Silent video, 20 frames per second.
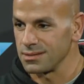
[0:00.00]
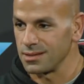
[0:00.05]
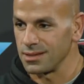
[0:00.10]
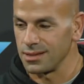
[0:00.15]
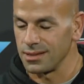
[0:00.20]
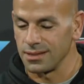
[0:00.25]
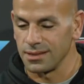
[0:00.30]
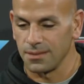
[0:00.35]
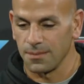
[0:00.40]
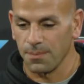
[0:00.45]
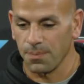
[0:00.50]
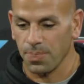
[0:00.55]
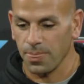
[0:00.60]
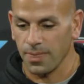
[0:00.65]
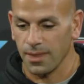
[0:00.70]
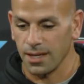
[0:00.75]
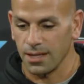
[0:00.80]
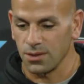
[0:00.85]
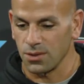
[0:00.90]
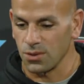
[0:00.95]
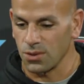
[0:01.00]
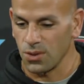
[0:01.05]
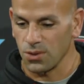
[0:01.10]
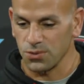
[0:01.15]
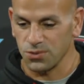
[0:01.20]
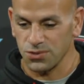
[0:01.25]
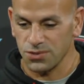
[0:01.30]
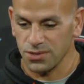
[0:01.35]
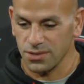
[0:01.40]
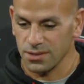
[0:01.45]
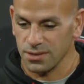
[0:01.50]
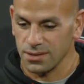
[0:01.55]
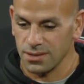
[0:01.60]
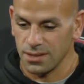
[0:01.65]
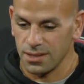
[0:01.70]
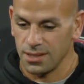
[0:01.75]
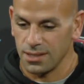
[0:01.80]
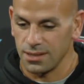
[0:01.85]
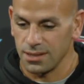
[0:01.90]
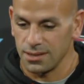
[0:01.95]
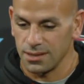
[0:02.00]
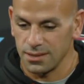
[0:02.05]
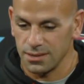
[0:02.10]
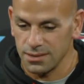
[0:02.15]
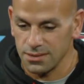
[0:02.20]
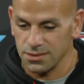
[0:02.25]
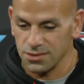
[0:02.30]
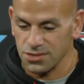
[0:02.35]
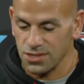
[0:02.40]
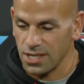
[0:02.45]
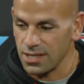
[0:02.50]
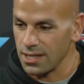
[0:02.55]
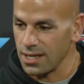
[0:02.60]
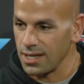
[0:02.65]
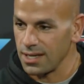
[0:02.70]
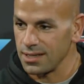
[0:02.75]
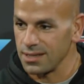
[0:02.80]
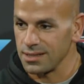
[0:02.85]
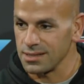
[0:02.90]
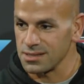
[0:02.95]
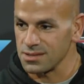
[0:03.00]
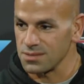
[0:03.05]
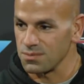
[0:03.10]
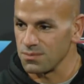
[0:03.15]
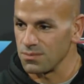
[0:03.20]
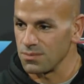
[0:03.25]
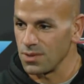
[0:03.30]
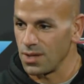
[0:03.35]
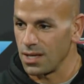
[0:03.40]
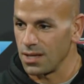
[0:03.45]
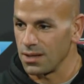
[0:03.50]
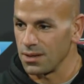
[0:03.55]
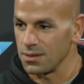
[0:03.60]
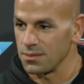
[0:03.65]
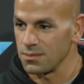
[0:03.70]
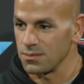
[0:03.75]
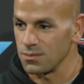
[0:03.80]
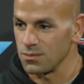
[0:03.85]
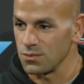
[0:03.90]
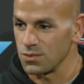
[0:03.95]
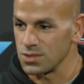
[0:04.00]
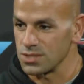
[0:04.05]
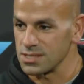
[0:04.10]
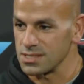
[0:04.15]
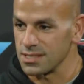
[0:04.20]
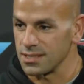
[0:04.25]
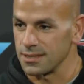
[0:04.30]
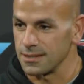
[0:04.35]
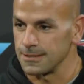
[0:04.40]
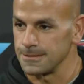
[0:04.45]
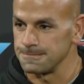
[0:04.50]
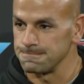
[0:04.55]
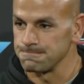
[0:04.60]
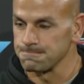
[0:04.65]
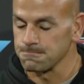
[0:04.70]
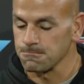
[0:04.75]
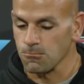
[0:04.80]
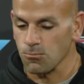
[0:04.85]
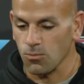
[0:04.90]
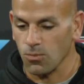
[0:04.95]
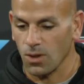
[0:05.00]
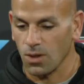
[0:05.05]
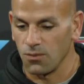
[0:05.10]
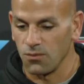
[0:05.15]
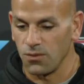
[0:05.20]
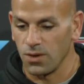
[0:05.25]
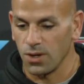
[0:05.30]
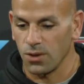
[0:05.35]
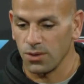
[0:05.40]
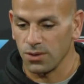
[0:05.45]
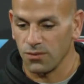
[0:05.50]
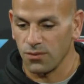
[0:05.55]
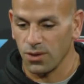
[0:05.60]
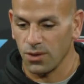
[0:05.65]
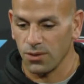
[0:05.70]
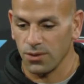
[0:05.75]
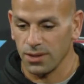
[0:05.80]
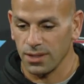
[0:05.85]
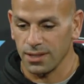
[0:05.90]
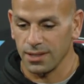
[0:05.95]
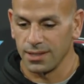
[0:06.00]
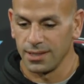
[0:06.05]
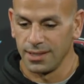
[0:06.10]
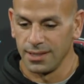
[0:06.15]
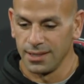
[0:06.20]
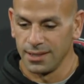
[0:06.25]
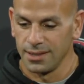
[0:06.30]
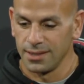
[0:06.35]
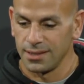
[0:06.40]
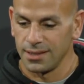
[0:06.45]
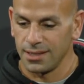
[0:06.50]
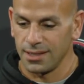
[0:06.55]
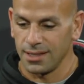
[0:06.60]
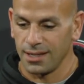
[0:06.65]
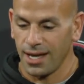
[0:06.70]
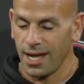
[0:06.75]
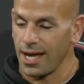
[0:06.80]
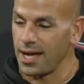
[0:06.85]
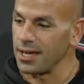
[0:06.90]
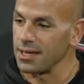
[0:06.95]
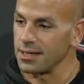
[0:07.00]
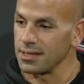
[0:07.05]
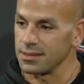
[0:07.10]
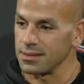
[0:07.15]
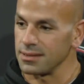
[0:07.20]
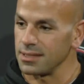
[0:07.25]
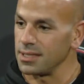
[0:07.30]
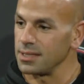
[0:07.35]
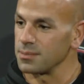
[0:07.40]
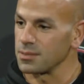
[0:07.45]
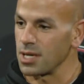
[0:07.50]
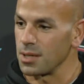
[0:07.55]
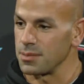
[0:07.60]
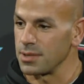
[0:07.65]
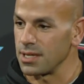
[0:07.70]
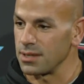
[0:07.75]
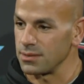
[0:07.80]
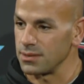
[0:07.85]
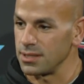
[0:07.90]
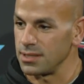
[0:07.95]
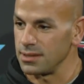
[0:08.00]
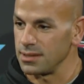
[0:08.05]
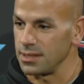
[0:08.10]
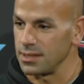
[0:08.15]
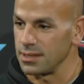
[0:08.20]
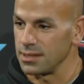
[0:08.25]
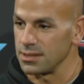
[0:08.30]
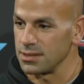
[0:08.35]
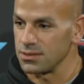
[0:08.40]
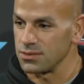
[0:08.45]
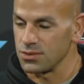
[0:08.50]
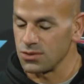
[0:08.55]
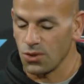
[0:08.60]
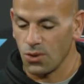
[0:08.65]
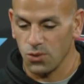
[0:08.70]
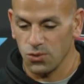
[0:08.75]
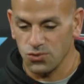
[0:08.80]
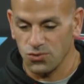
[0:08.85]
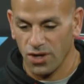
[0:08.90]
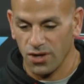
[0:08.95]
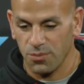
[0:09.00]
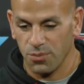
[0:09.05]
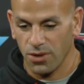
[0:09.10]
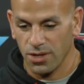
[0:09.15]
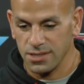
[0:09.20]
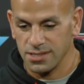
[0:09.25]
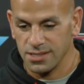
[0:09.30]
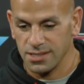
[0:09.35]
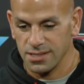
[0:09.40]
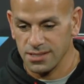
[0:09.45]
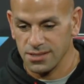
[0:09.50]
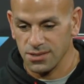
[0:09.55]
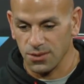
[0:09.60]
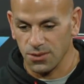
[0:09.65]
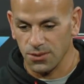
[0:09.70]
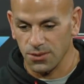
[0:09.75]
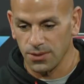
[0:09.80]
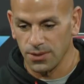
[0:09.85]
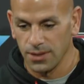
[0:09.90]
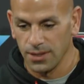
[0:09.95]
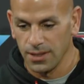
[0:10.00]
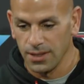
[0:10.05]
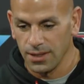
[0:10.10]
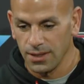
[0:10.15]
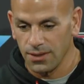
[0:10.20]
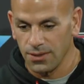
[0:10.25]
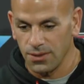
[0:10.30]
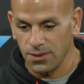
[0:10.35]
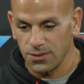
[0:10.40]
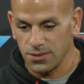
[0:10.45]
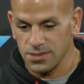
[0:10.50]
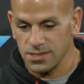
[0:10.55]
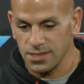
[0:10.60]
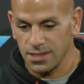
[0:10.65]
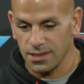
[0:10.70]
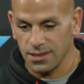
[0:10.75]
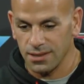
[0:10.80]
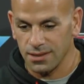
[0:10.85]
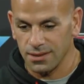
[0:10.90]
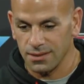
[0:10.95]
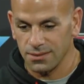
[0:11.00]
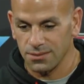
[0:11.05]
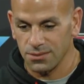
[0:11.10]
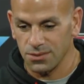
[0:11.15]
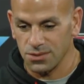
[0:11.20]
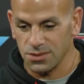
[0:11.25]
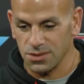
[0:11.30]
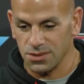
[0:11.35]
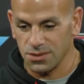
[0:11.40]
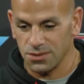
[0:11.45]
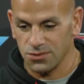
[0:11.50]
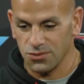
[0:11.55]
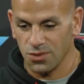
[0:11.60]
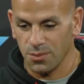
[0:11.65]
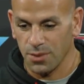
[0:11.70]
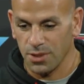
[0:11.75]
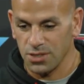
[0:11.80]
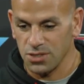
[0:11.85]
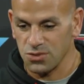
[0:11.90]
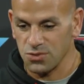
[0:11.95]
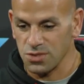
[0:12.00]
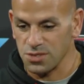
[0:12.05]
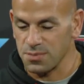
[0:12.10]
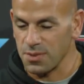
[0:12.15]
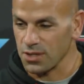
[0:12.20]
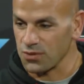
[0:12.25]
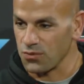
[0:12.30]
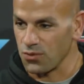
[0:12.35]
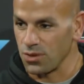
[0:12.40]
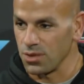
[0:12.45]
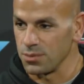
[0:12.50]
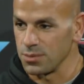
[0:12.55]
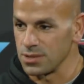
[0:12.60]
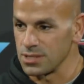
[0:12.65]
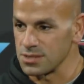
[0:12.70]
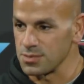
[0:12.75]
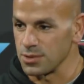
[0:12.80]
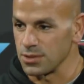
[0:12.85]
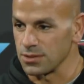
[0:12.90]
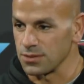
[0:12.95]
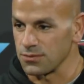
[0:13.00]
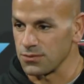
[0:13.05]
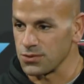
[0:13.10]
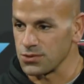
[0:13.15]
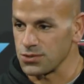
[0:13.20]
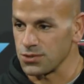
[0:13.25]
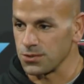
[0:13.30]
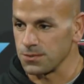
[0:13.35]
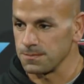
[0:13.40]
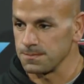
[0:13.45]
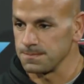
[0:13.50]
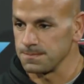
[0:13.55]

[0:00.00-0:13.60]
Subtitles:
I know Coach Shanahan was very, very high on him coming out in the whole draft process. So there's a tremendous respect for him in this building for sure.